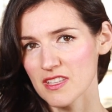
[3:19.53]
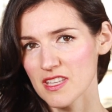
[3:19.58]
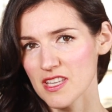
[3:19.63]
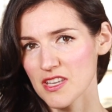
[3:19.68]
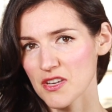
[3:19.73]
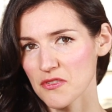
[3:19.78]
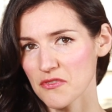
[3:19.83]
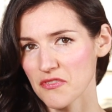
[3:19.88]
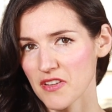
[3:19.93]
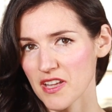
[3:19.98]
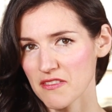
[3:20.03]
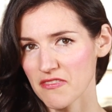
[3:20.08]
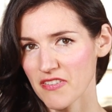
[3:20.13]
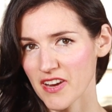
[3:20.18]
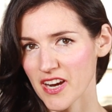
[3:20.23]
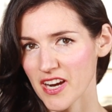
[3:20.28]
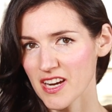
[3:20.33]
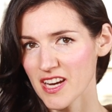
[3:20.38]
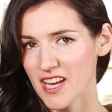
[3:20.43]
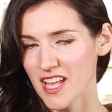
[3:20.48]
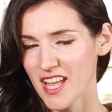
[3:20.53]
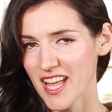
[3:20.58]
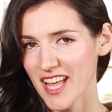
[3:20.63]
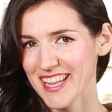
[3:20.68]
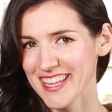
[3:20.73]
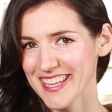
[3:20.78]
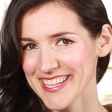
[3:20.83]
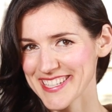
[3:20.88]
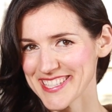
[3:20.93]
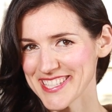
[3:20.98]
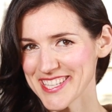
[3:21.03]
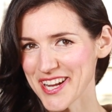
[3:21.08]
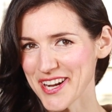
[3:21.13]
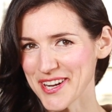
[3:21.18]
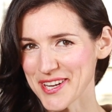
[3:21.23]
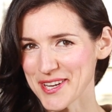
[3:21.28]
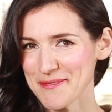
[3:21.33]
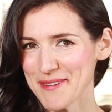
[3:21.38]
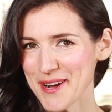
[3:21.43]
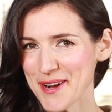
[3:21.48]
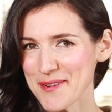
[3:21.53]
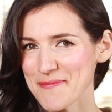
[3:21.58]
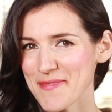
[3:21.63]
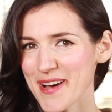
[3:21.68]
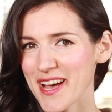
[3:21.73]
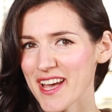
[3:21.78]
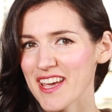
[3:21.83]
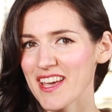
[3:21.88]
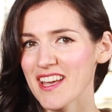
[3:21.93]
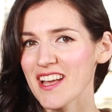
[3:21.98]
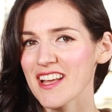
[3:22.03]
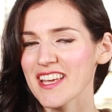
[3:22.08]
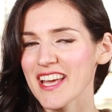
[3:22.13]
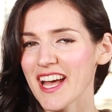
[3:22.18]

eco fanfare, let's talk about my